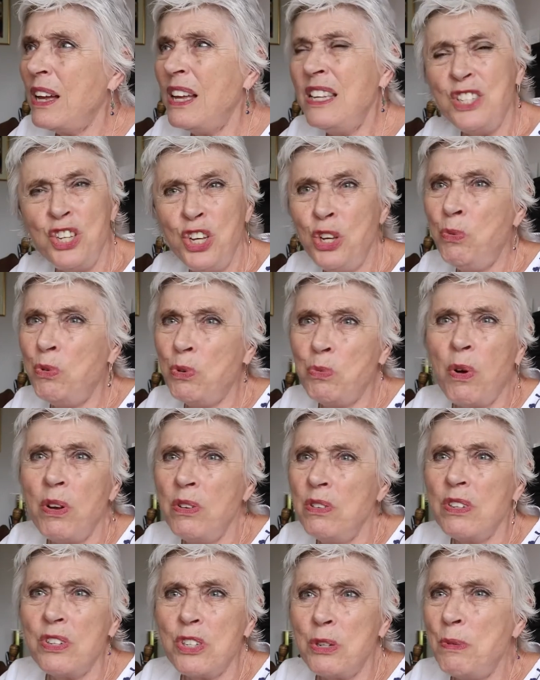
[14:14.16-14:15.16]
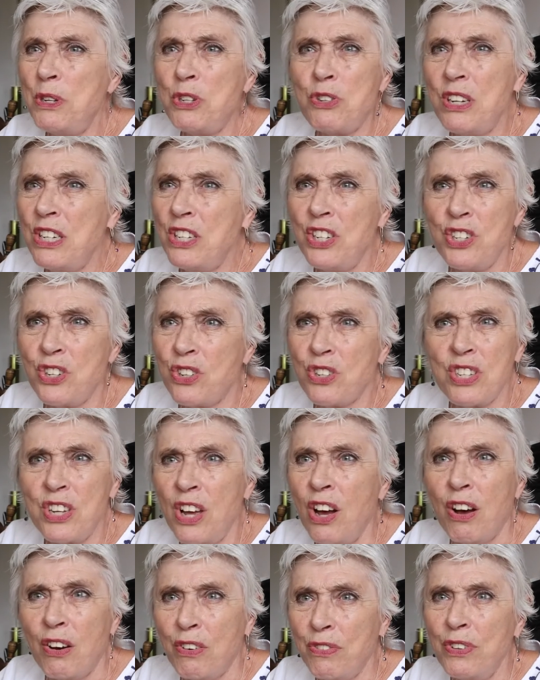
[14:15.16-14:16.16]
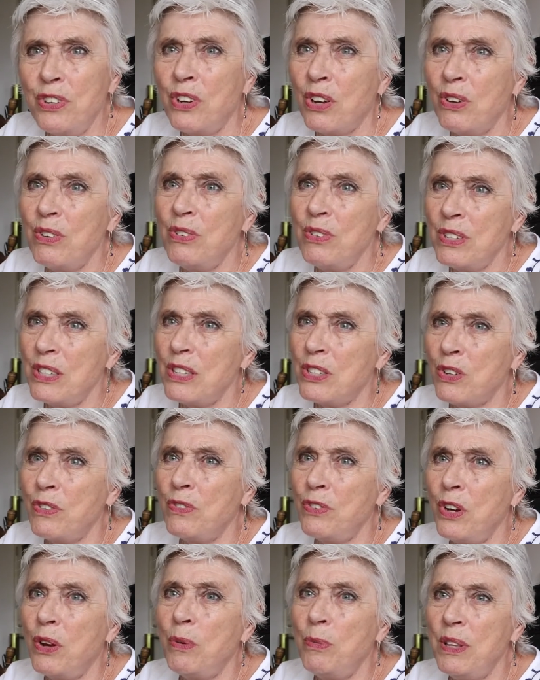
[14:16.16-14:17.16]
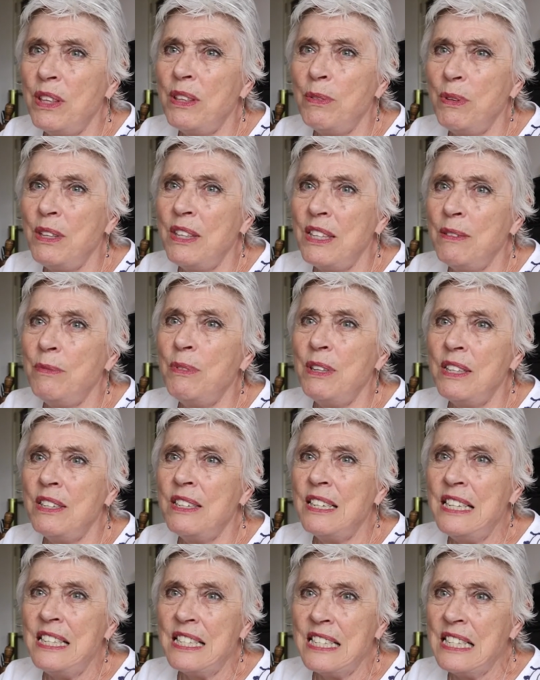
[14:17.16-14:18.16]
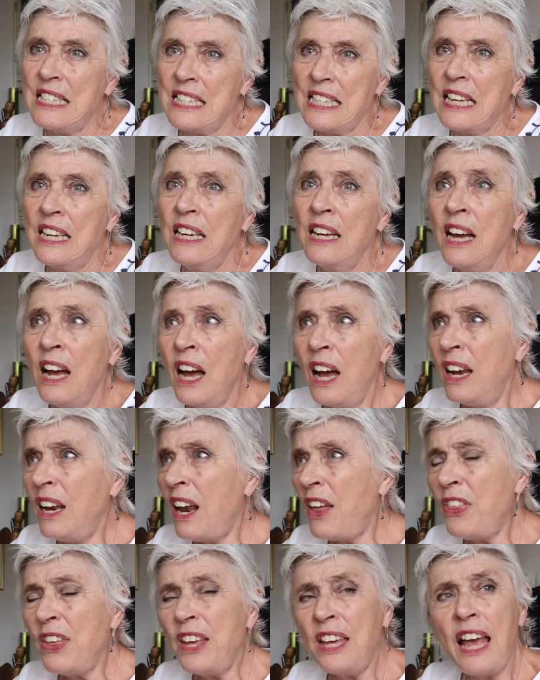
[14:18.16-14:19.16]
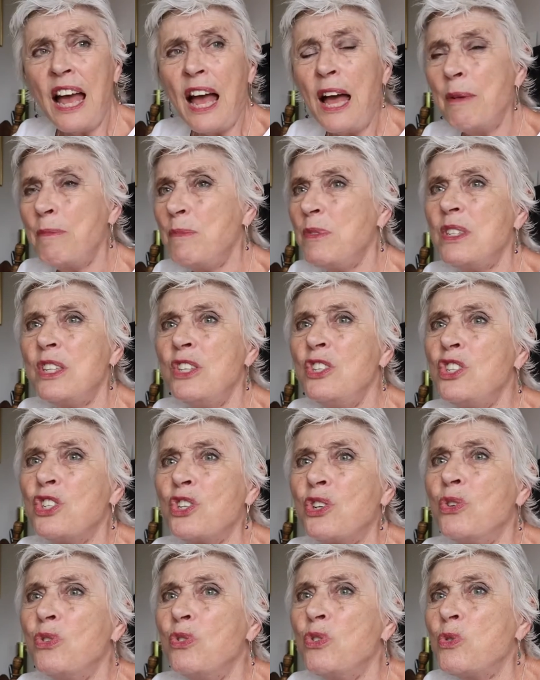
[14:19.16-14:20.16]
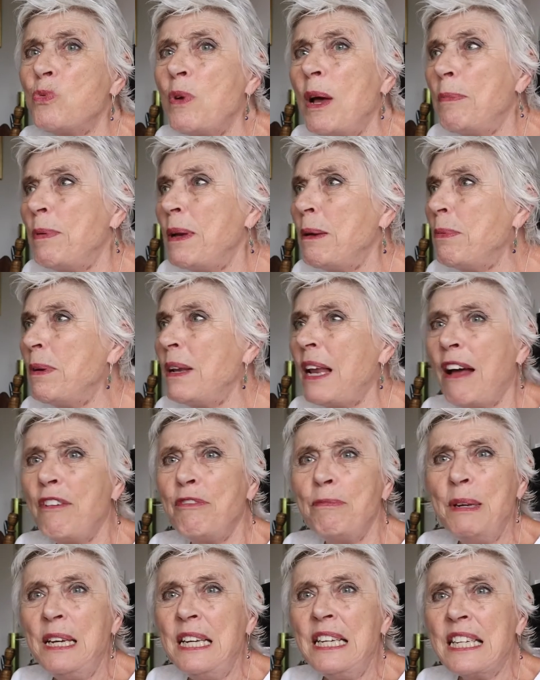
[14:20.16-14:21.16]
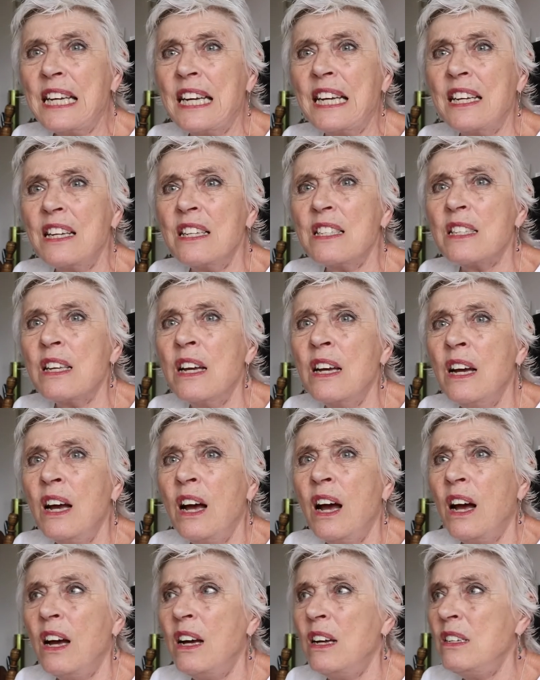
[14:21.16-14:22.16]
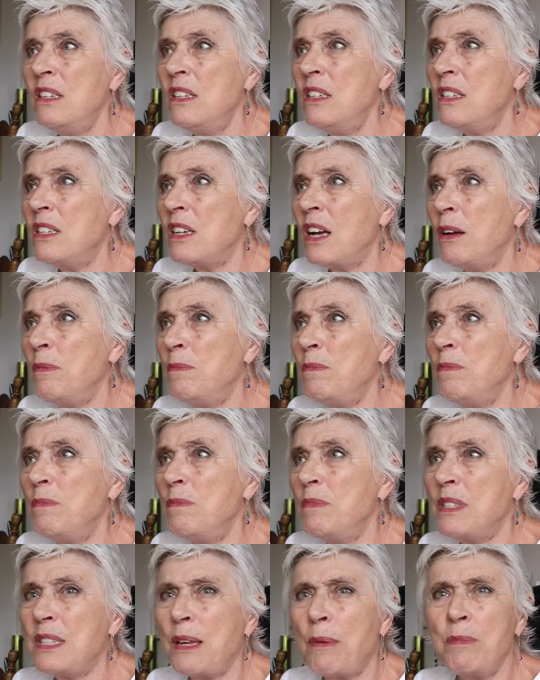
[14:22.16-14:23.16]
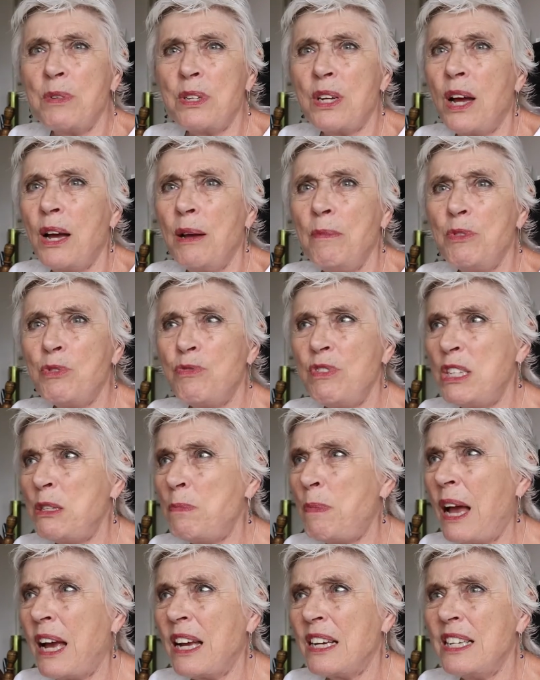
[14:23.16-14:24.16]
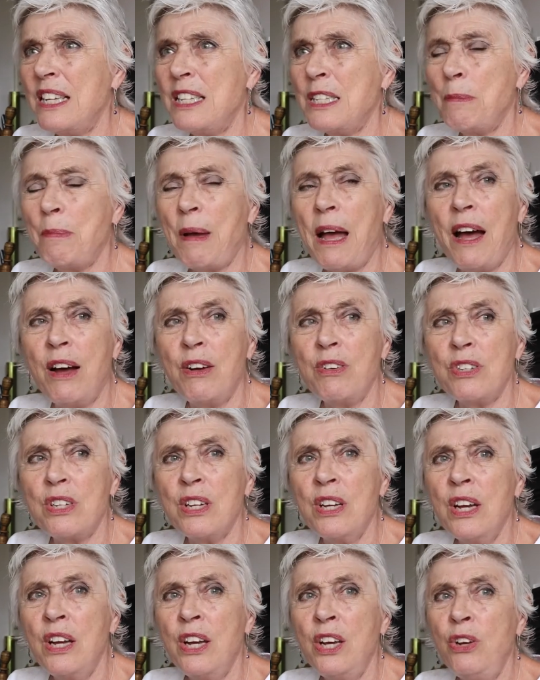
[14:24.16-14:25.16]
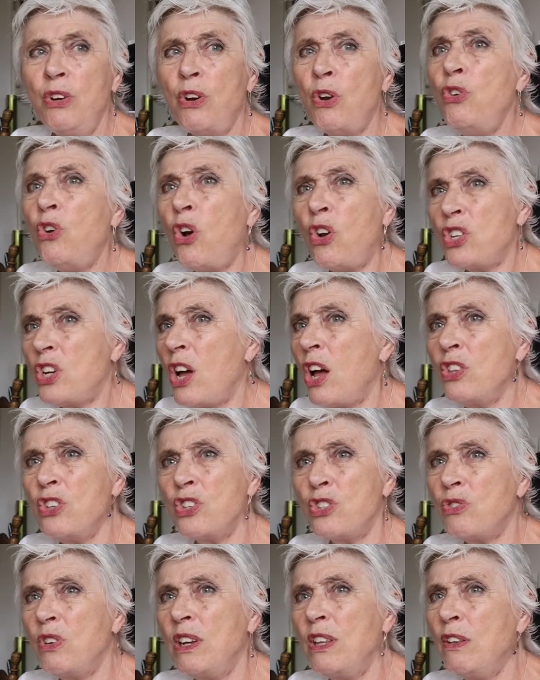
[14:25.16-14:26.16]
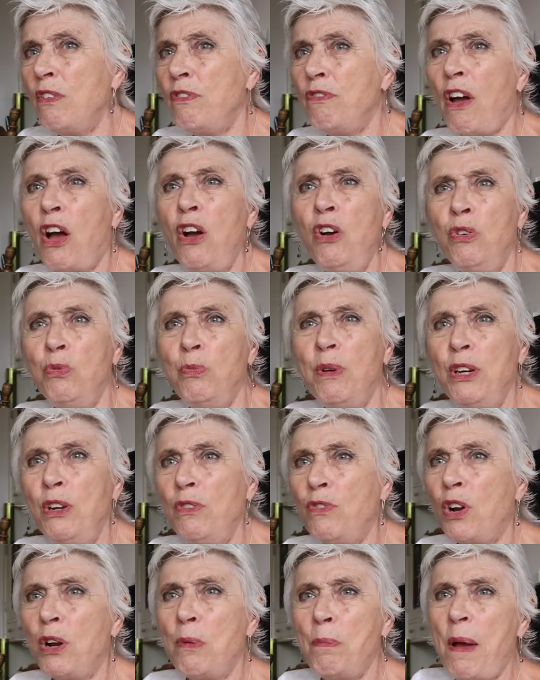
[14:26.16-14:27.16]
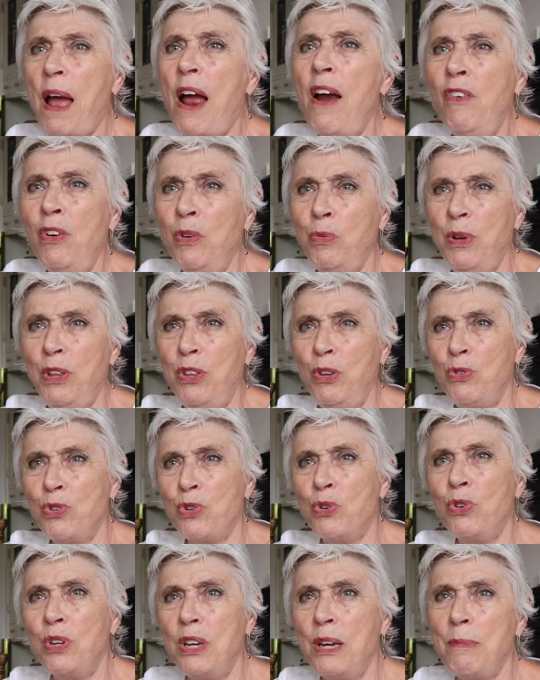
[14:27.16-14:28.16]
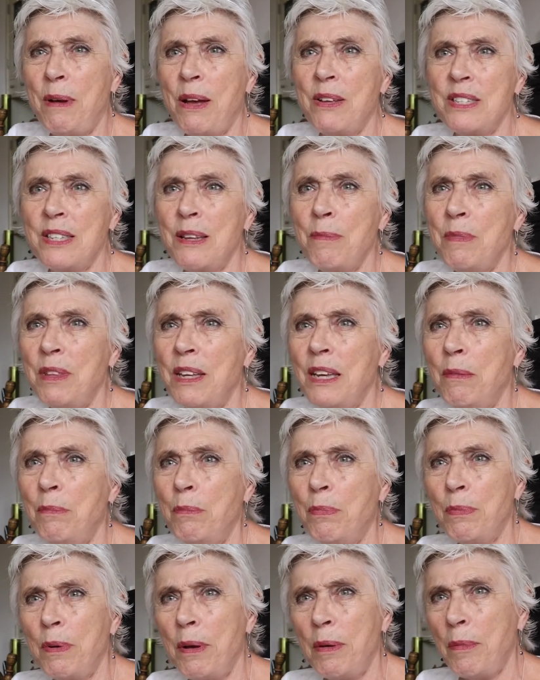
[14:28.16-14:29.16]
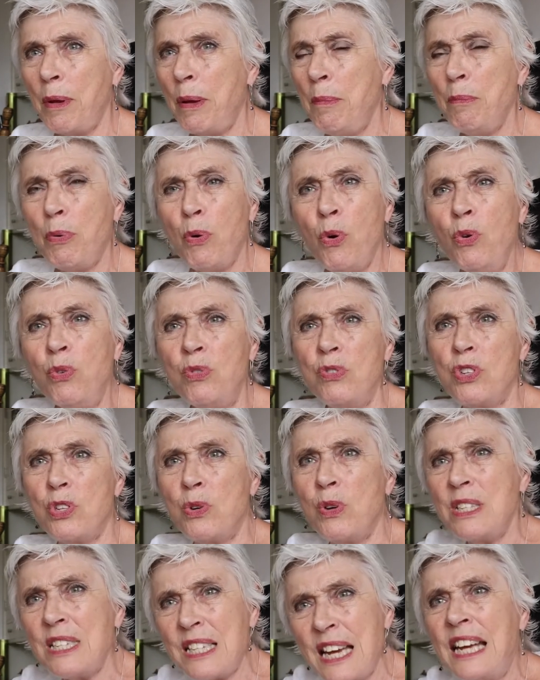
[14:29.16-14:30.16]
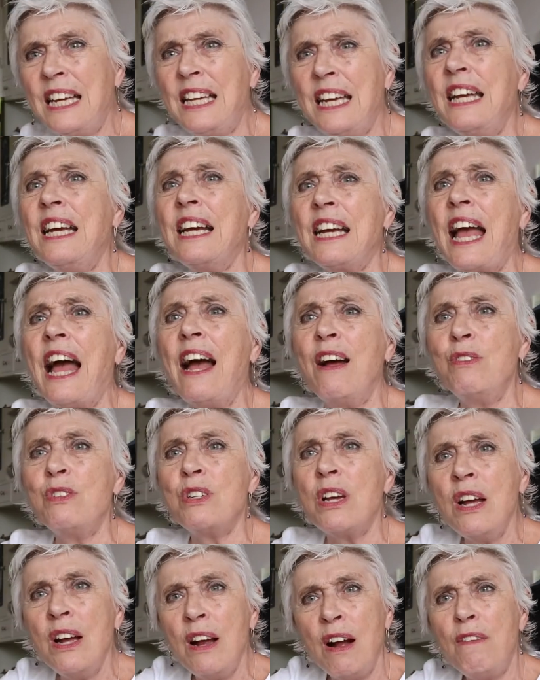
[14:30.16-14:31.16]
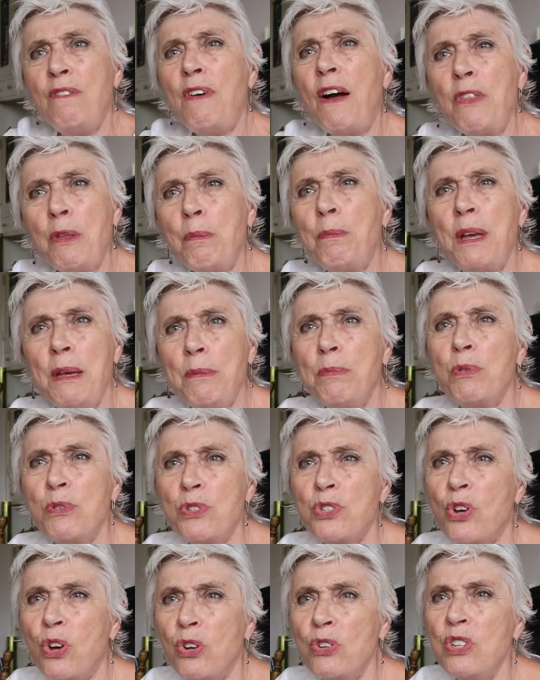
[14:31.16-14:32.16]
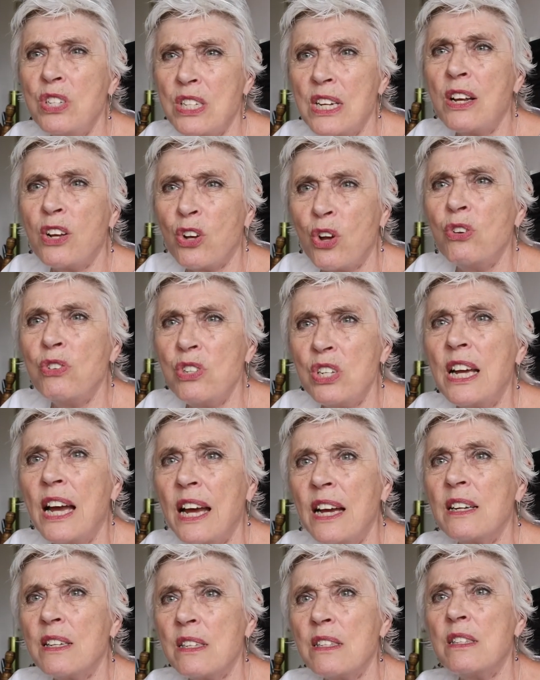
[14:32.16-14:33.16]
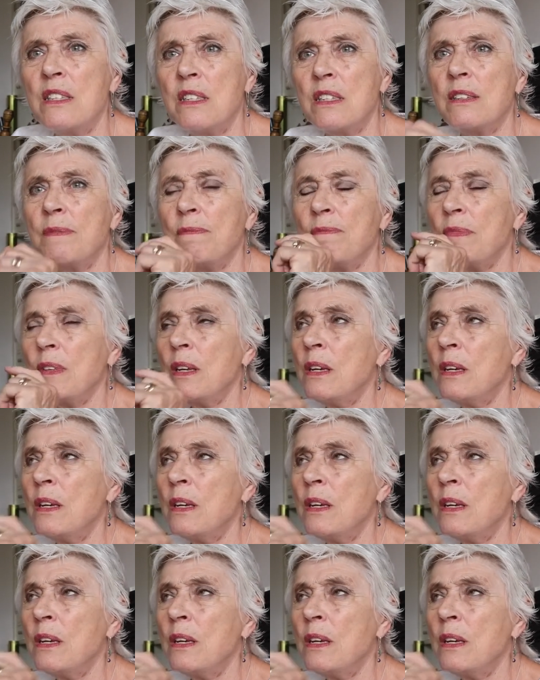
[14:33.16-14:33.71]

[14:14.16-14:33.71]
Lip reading: as you would want to be treated yourself, you know, sort of, you know, with decency. And I think it happens in schools where people have meetings, and sometimes respect is about, you know, not answering the phone when you've got a parent with you talking about something important. So it's taking account of other people's contexts.